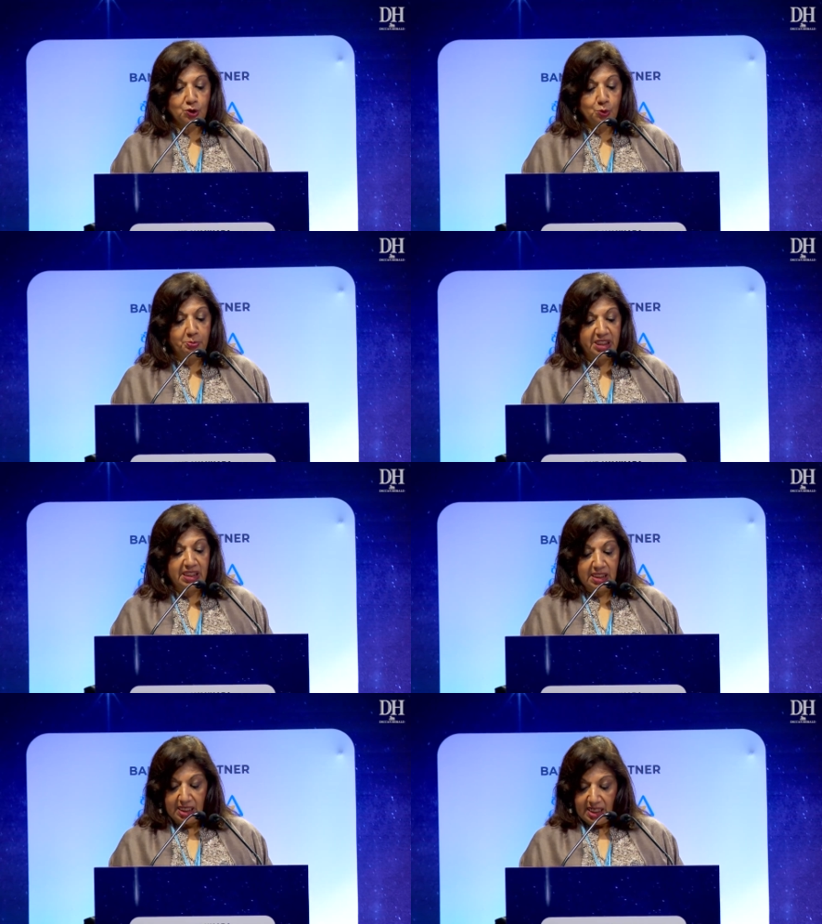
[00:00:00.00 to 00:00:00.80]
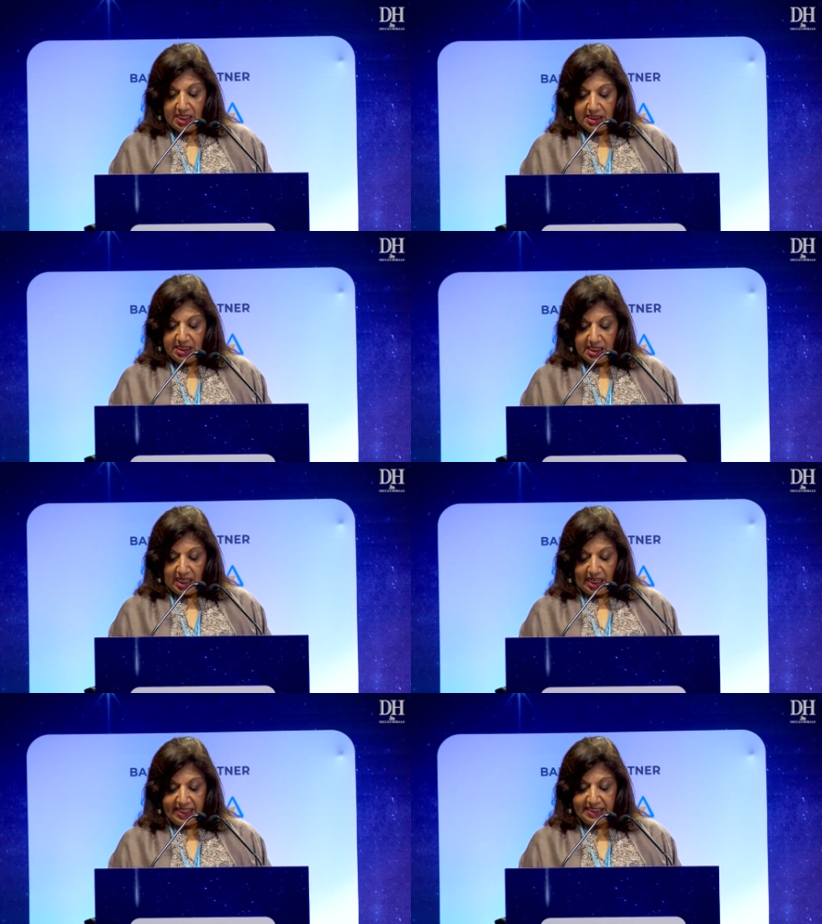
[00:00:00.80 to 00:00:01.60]
to be the
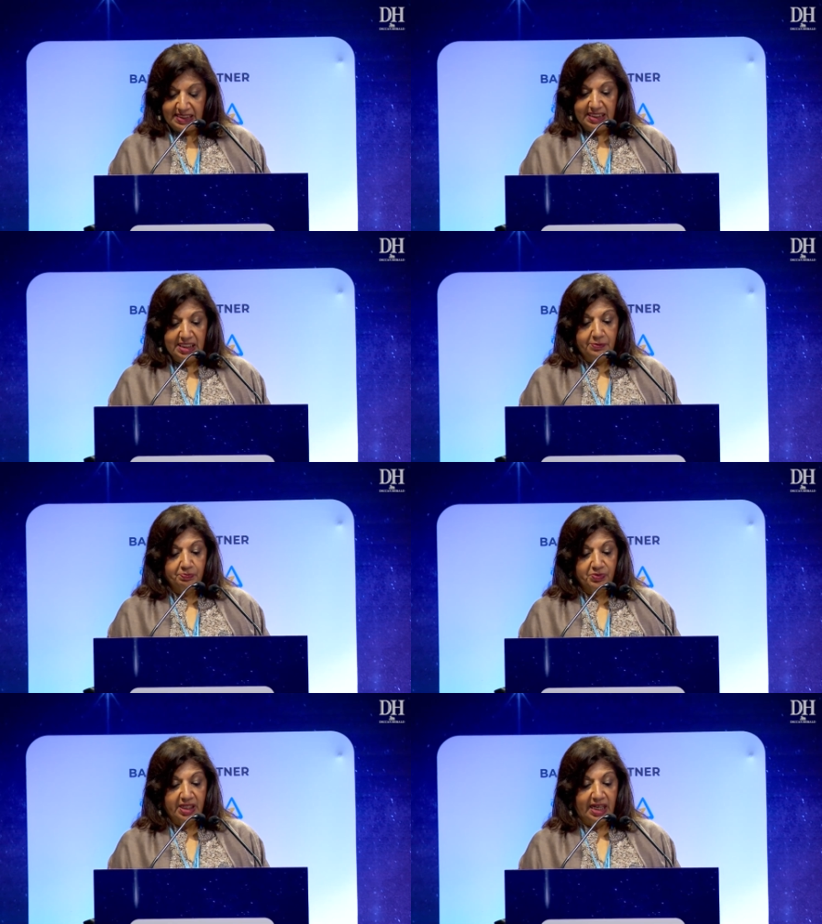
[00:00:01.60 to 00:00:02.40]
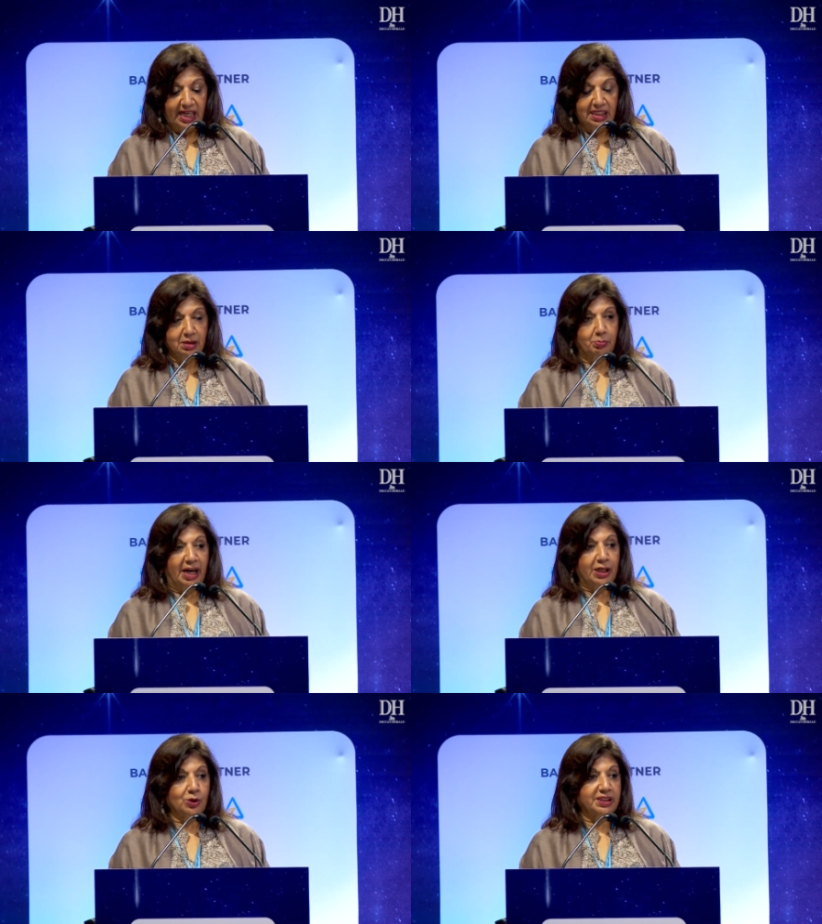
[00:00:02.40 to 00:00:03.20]
IT and
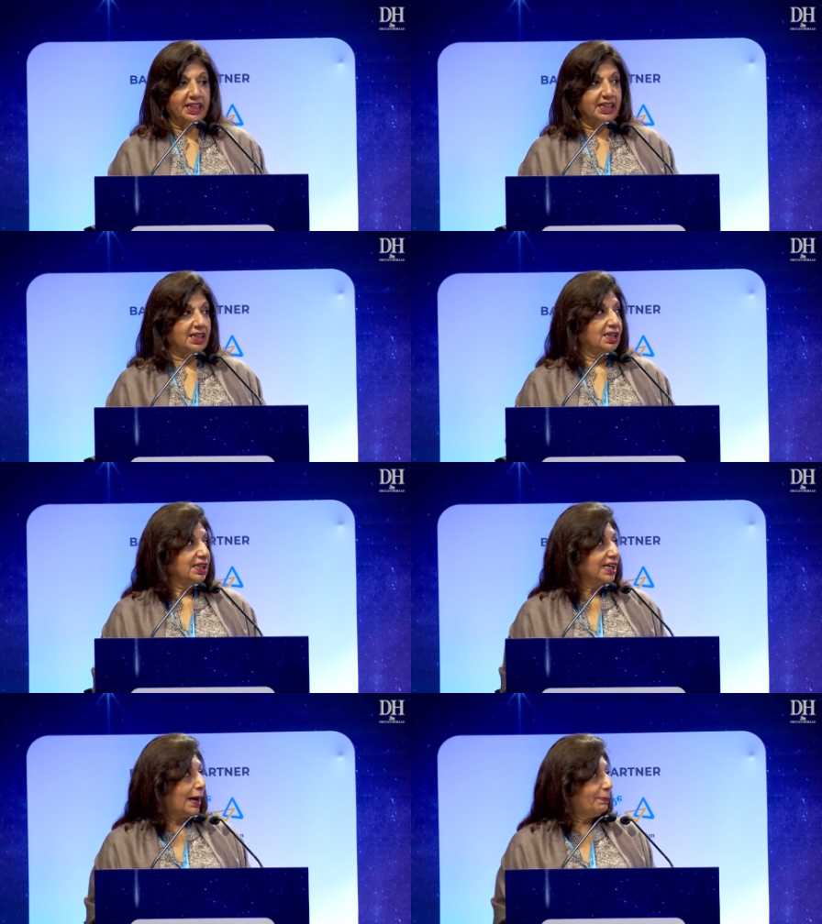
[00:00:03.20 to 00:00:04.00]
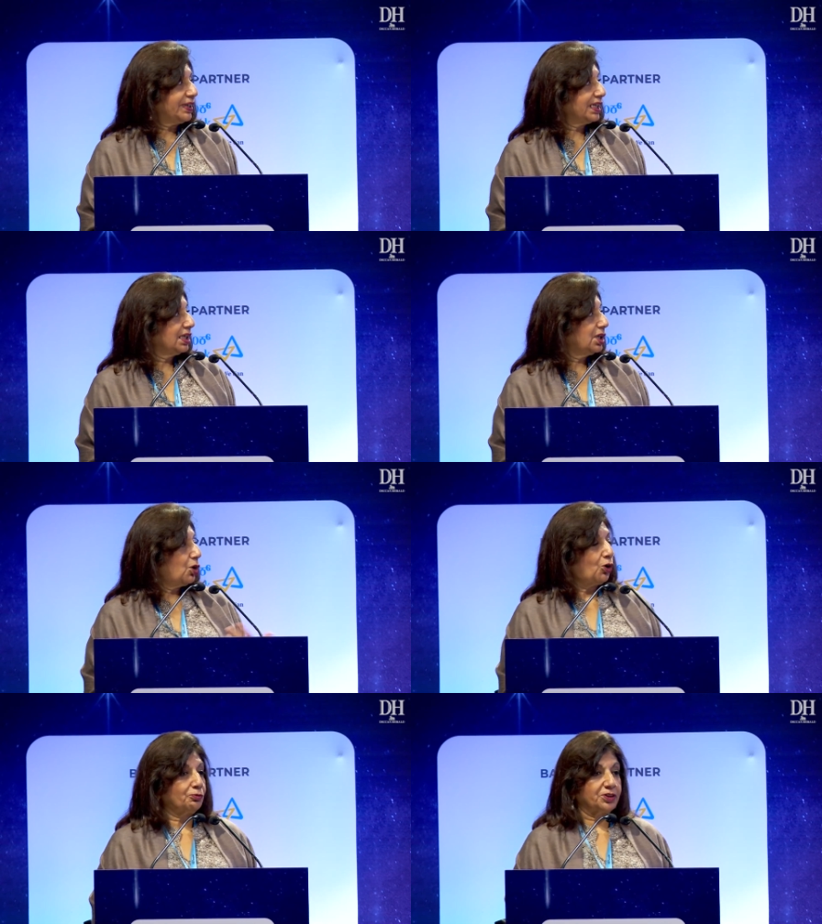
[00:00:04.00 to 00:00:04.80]
biotech capital
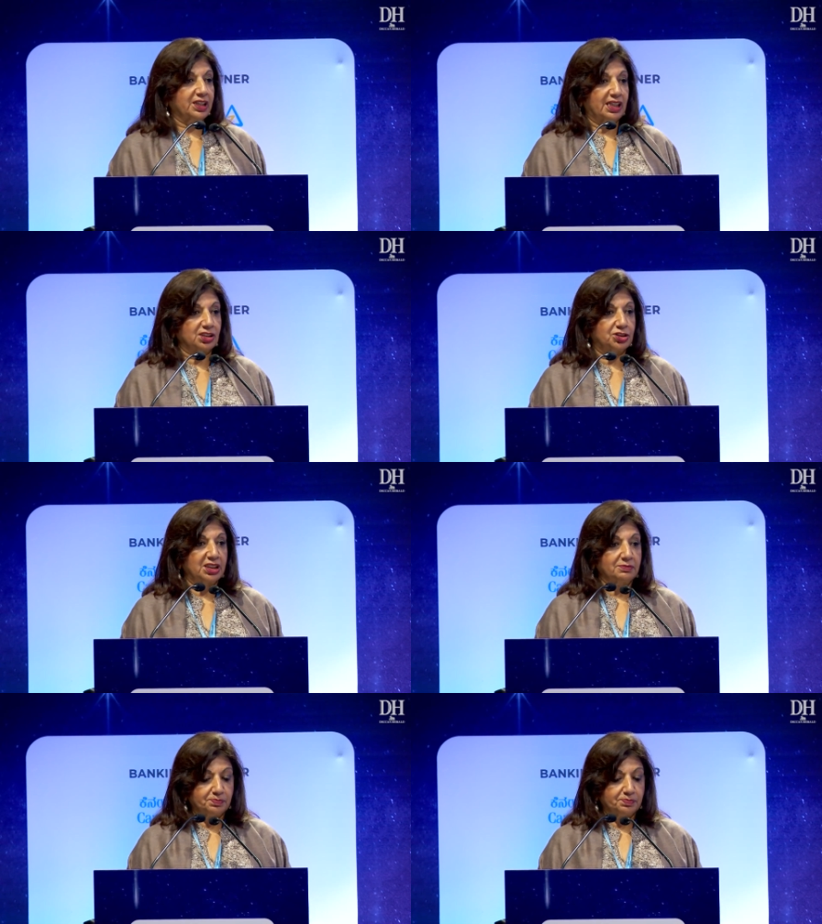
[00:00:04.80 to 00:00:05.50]
of the country.